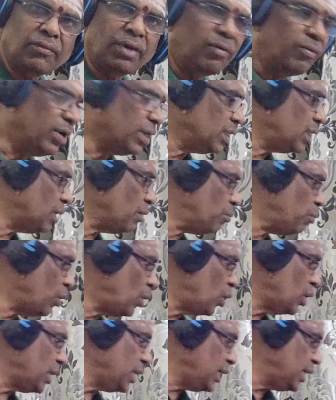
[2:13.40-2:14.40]
When the
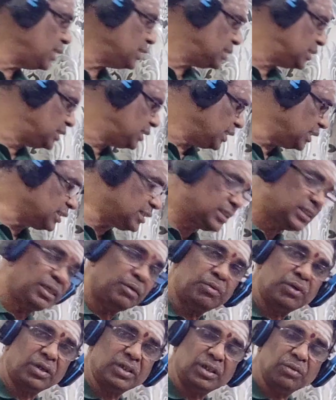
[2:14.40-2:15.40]
body is just
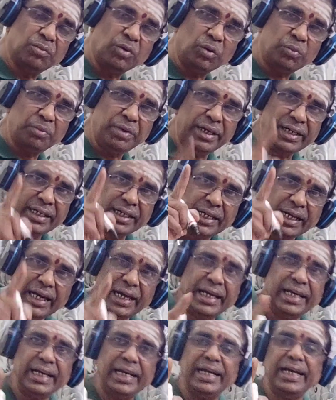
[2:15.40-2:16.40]
about, the moment
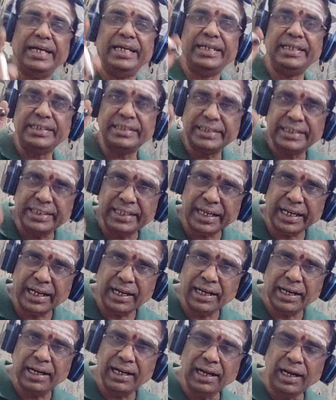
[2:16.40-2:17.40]
I write
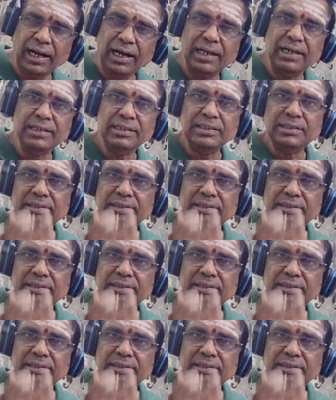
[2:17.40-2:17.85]
L,